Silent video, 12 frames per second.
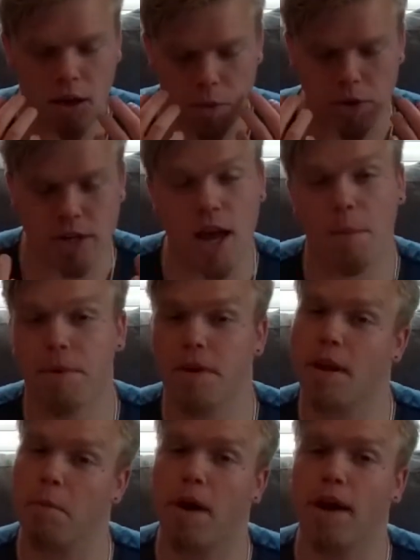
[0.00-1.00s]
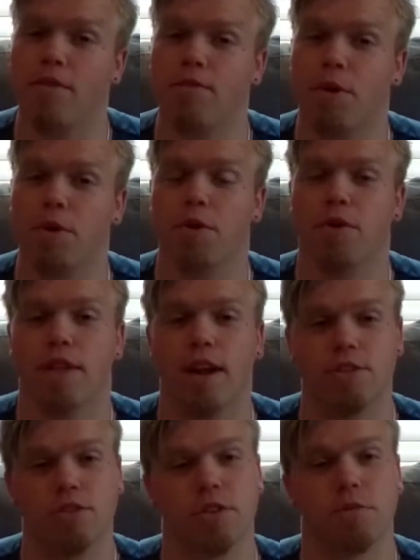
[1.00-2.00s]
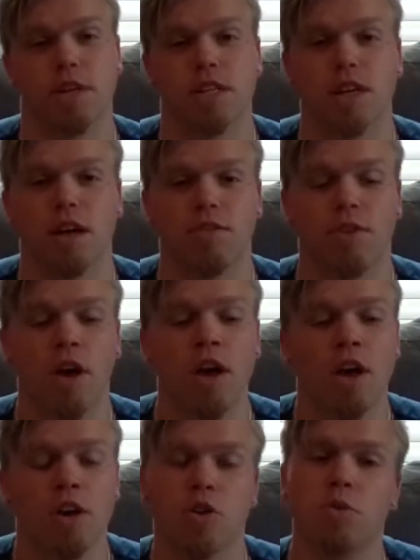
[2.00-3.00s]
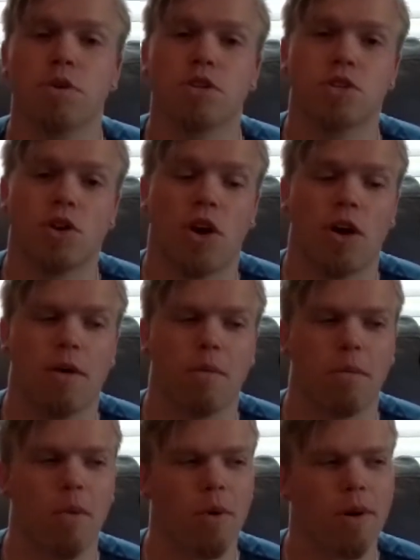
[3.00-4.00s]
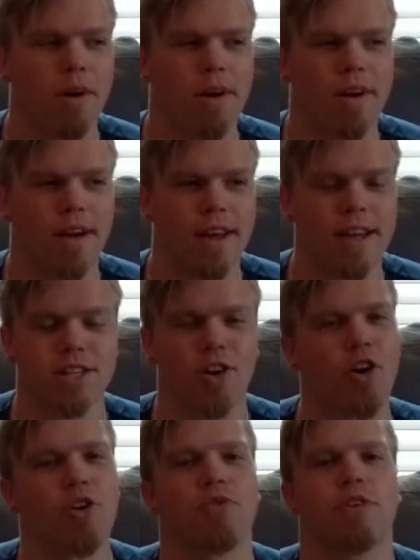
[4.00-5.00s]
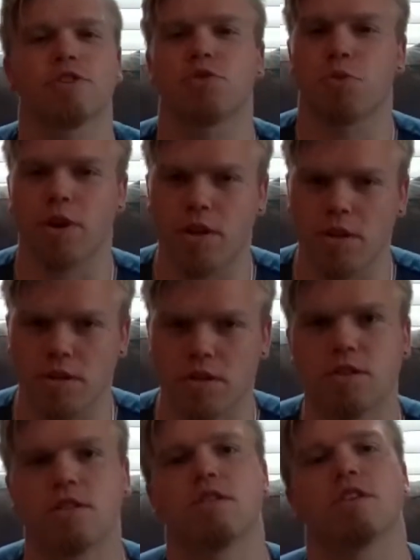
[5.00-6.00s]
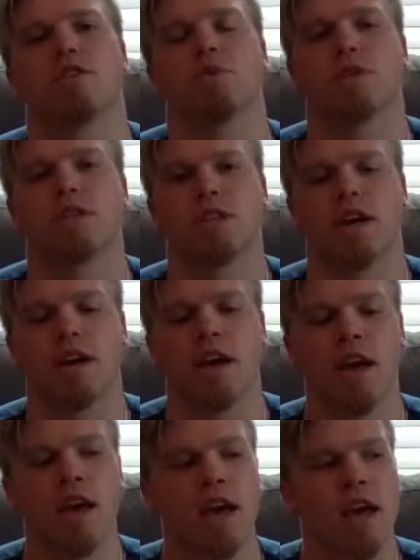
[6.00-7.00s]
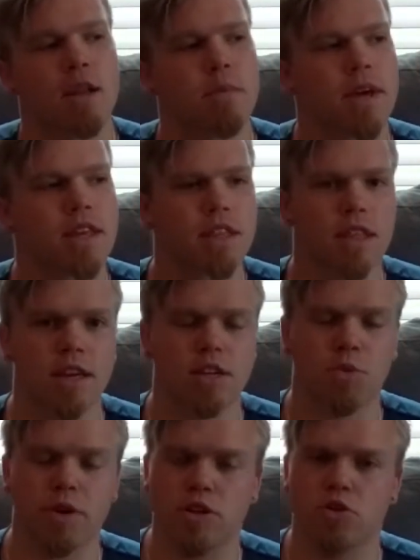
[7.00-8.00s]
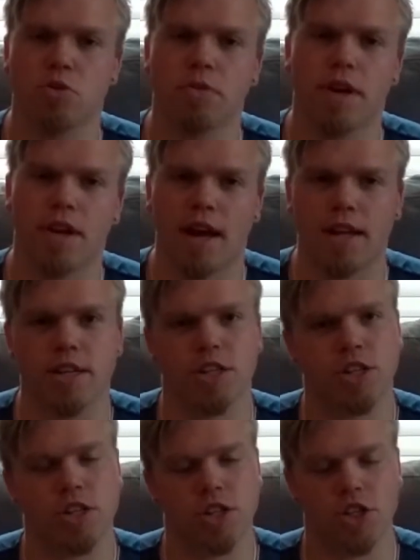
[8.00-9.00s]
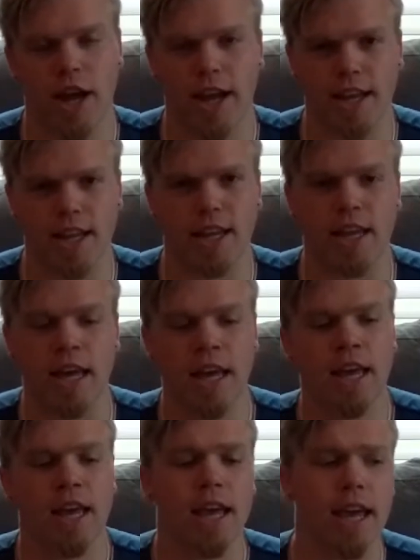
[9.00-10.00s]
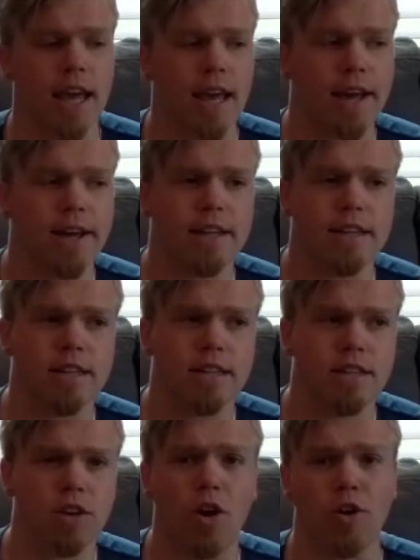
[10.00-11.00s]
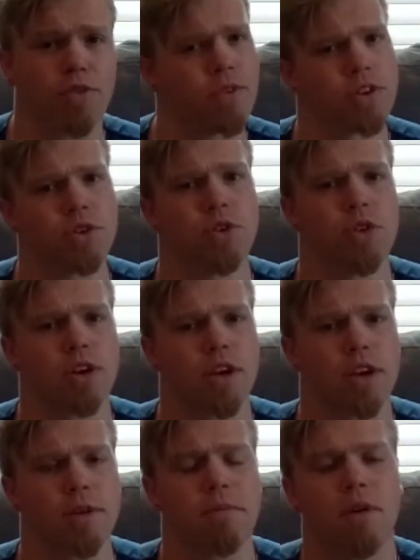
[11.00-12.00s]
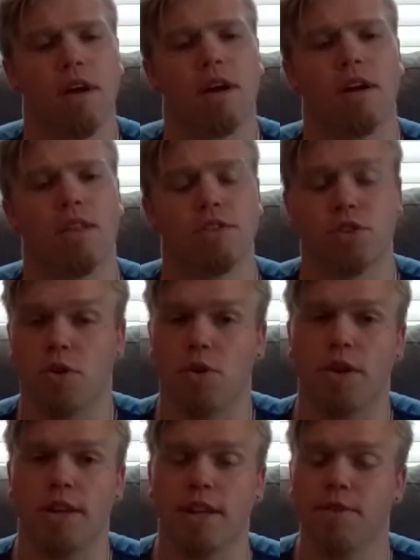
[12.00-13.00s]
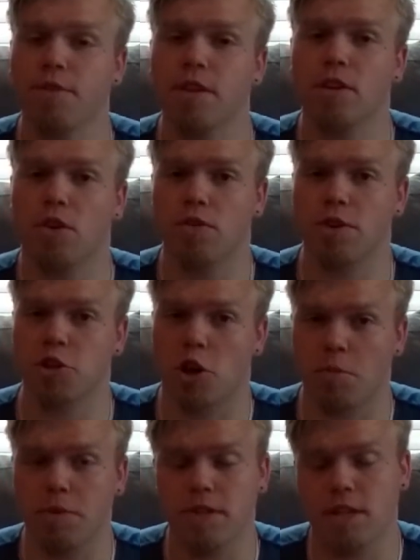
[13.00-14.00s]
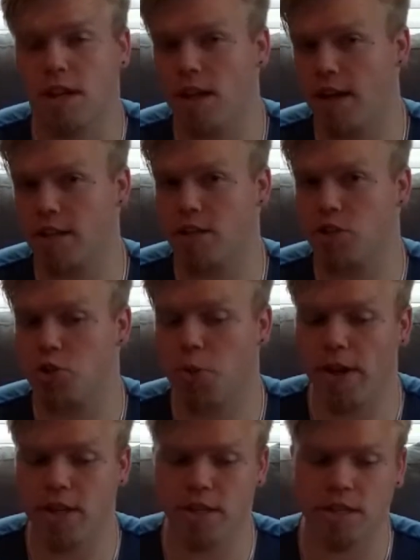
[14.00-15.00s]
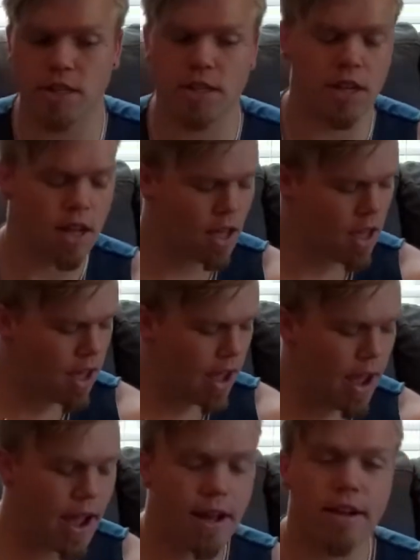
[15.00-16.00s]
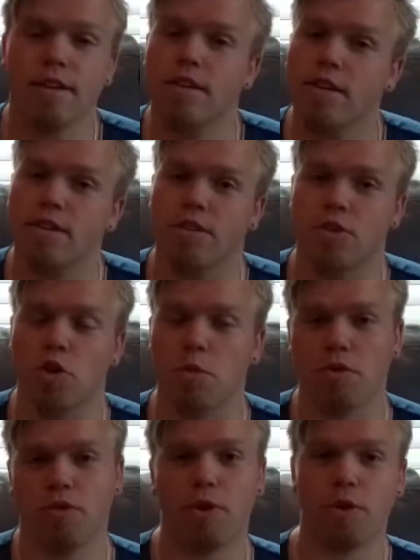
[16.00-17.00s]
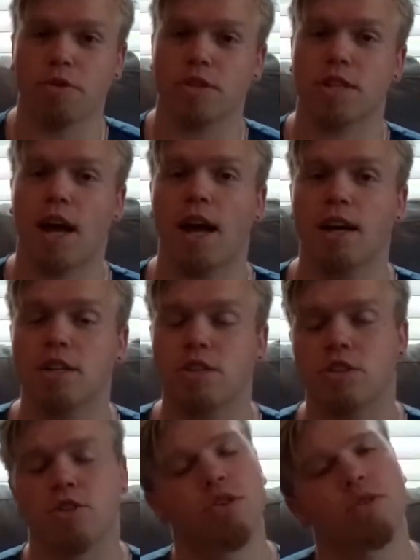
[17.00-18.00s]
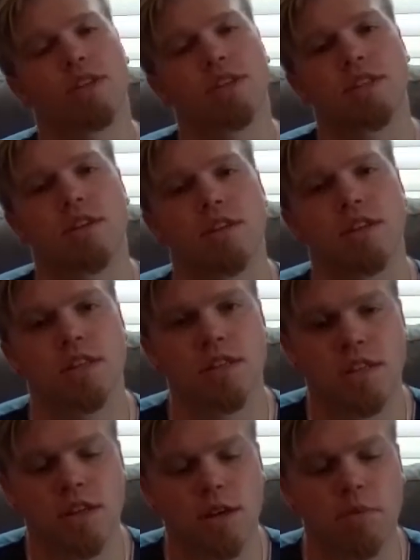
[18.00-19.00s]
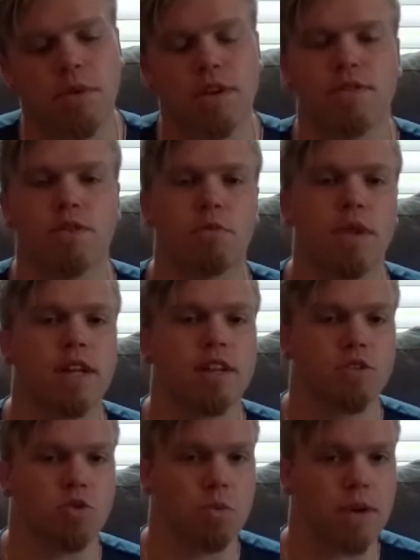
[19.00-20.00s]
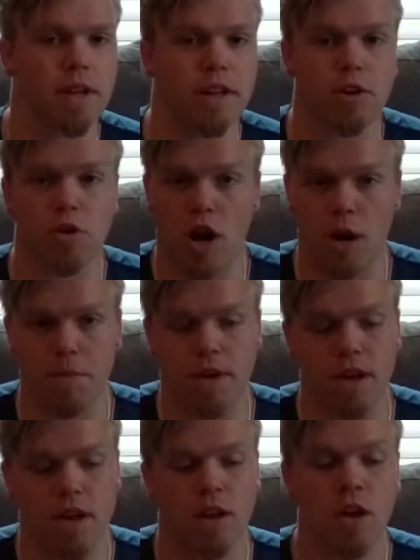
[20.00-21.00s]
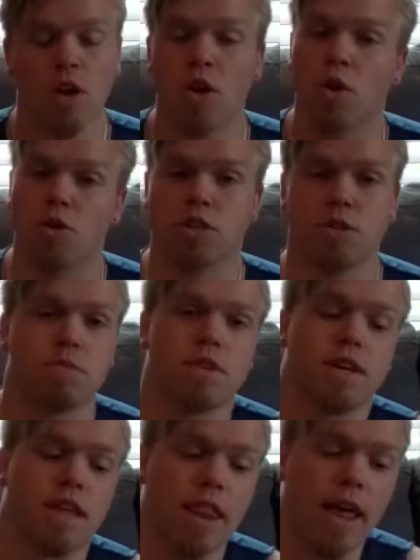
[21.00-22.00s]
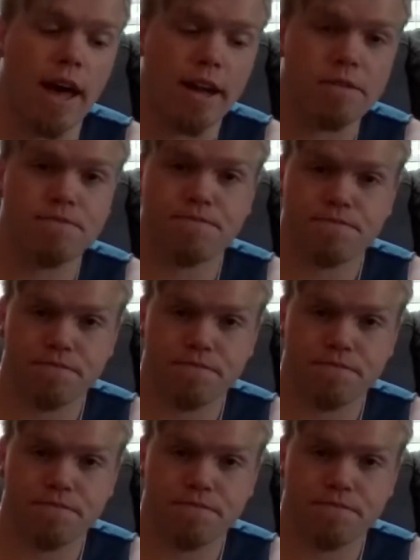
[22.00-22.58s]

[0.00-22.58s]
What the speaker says: which happened on my photo that I took of myself, you almost saw more, I guess, artificial wrinkles than you would say. And it makes things, when you zoom in, kind of jaggedy and artificial looking. So it definitely over-sharpens in a lot of situations. At the normal photo size, you don't necessarily see it, but if you plan on zooming it in, cropping it, or something like that,